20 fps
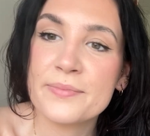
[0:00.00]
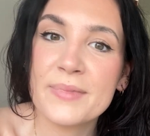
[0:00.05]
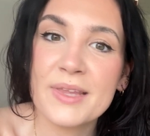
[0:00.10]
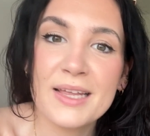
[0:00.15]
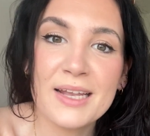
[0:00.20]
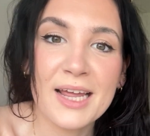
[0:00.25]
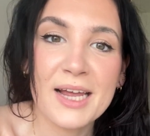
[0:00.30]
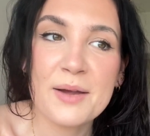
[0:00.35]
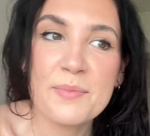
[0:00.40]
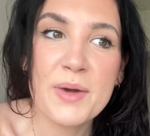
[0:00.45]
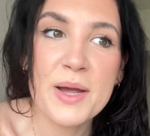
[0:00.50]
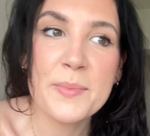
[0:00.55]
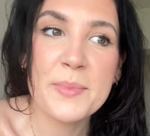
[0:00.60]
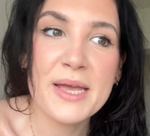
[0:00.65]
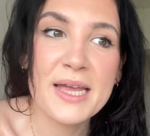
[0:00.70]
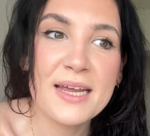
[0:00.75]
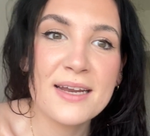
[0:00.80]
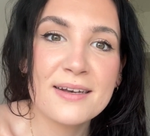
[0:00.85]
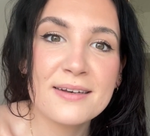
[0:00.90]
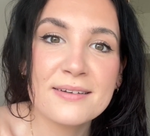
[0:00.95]
Like my
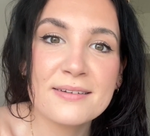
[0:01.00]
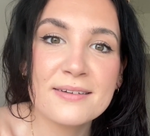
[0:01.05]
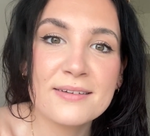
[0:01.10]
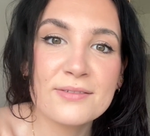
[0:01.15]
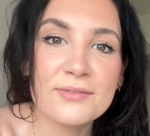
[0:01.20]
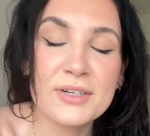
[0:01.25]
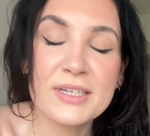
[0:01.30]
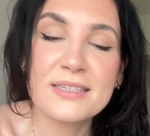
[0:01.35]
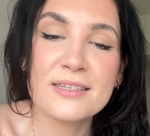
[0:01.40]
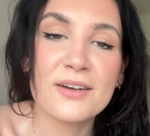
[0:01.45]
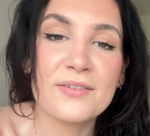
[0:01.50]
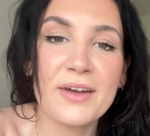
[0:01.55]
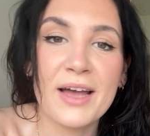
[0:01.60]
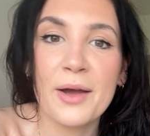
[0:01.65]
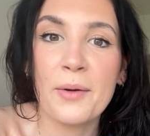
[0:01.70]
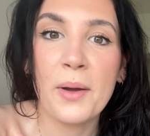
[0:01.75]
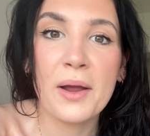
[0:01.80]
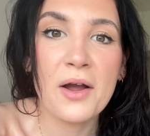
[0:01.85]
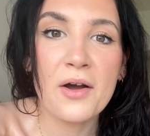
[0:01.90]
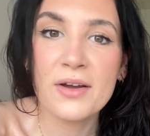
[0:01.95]
main reason of
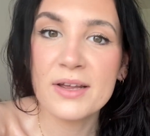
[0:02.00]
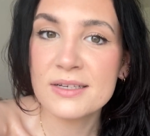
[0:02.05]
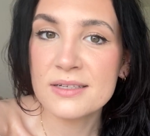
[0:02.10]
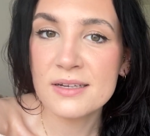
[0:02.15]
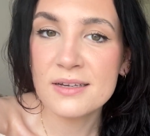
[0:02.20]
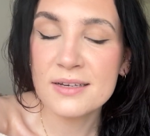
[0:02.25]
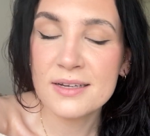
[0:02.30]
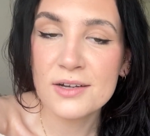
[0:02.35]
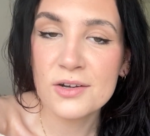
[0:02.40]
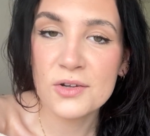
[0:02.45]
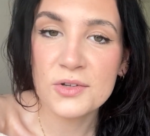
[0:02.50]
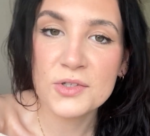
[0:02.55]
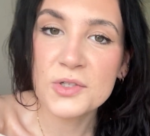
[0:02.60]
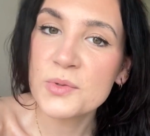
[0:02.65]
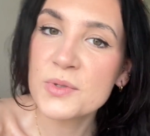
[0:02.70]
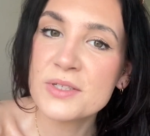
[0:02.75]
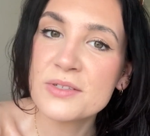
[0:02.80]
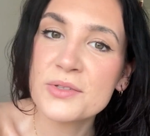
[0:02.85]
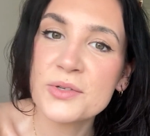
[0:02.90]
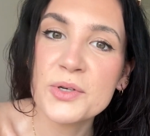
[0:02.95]
how I got into Indian culture
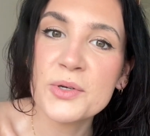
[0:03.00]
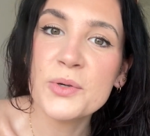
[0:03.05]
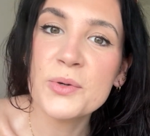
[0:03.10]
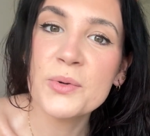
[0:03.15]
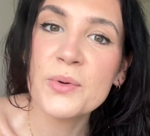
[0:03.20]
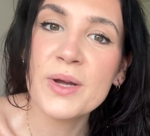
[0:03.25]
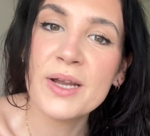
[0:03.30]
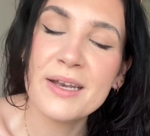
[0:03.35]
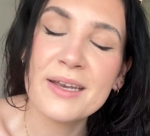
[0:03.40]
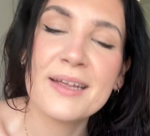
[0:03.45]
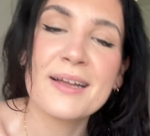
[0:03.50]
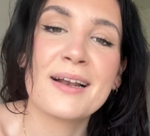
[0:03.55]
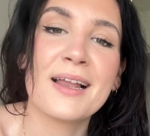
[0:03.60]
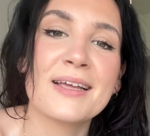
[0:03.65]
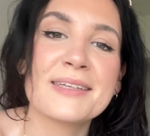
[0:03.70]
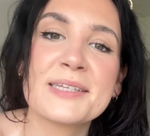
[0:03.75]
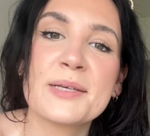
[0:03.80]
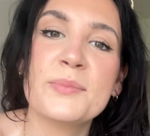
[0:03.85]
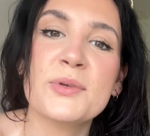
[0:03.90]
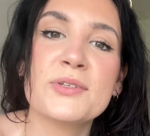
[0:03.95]
was through Indian
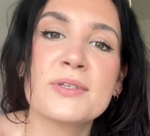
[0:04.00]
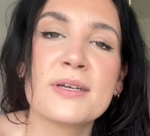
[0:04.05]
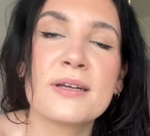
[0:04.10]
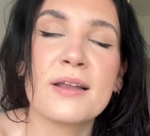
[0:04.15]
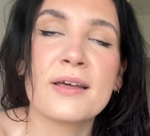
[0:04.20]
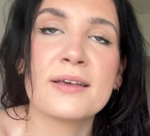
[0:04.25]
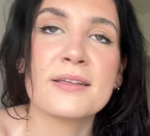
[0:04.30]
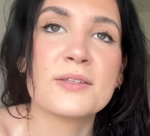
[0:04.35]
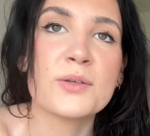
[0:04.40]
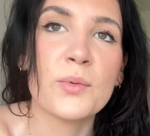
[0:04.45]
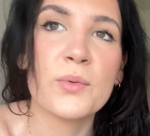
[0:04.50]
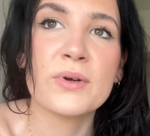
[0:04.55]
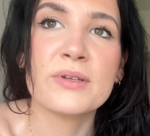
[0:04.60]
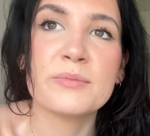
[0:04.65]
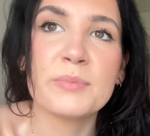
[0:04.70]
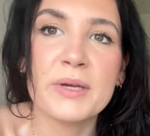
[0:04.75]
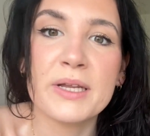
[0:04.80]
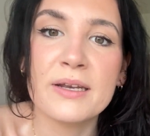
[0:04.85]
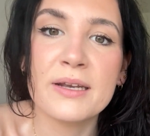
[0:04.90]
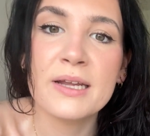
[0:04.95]
classical music. Like it's always
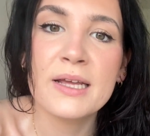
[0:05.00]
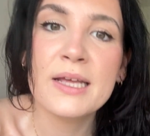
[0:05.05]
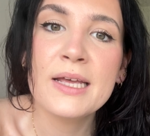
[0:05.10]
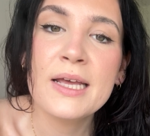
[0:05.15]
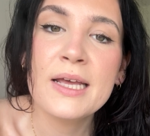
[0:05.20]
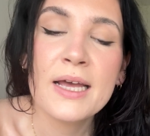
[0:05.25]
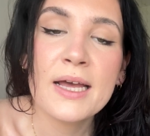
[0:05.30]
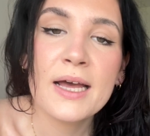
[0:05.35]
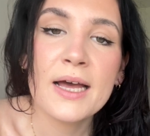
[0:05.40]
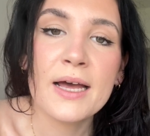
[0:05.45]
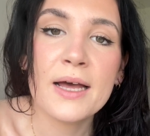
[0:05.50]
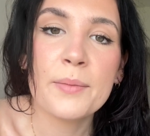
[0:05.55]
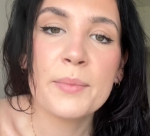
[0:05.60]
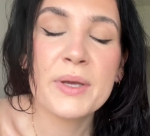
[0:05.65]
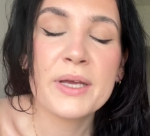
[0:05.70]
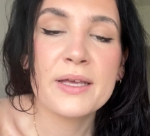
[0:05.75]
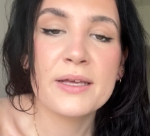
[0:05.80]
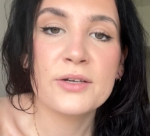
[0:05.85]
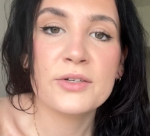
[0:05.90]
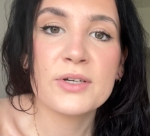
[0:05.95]
been a
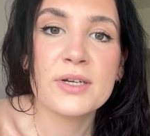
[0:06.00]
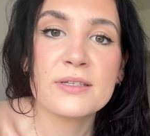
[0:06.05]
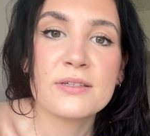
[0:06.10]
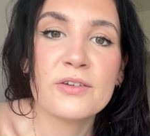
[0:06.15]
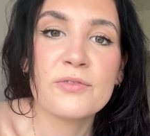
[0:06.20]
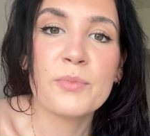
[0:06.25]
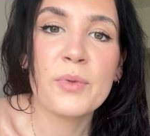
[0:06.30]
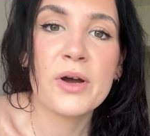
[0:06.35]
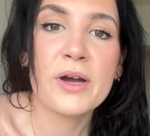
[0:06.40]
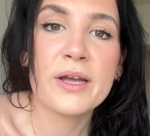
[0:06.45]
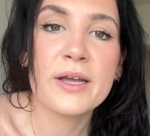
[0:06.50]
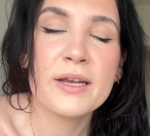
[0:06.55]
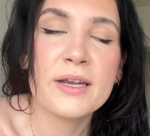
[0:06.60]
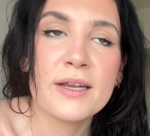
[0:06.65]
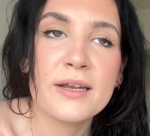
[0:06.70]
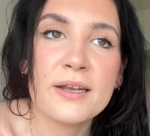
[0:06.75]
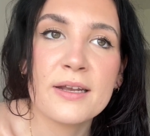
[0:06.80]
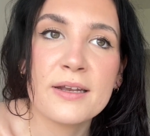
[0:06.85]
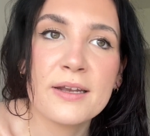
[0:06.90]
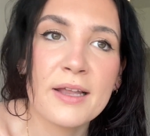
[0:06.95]
big interest of mine,
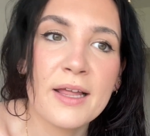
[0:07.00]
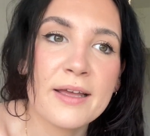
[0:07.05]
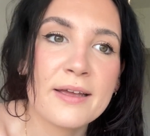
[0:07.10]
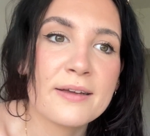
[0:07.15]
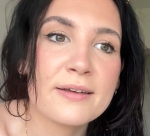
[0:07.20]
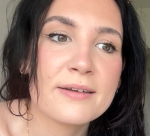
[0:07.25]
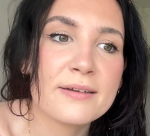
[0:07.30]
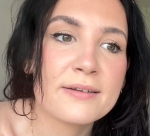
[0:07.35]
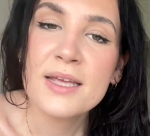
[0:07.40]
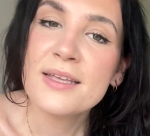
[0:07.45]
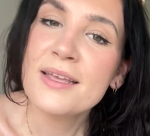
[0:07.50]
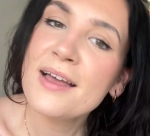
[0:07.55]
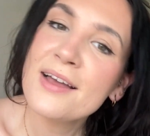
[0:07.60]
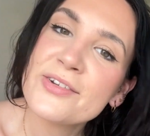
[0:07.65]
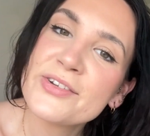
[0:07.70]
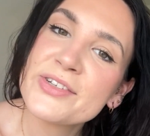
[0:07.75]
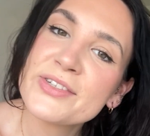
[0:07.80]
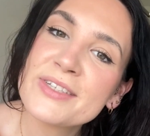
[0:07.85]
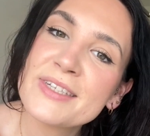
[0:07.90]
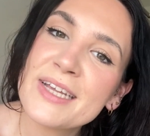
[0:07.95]
and like yeah,
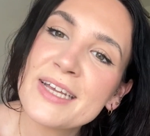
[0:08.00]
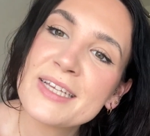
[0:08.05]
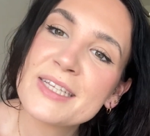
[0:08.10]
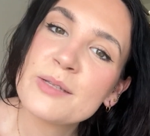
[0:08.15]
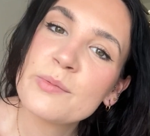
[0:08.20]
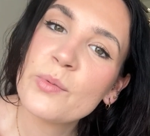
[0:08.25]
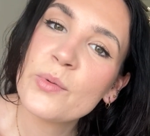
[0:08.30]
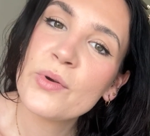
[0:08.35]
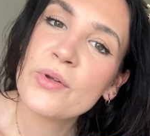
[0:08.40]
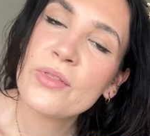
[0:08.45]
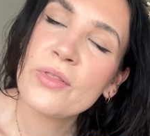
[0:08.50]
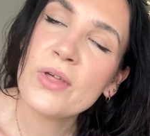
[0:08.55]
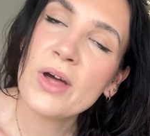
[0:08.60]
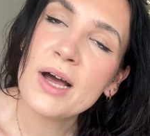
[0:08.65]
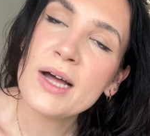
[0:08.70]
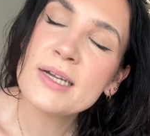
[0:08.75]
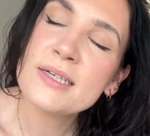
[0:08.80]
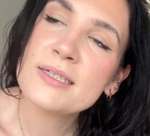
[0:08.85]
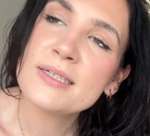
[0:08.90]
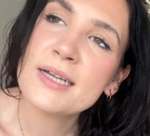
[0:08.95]
just explore
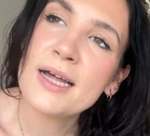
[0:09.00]
that.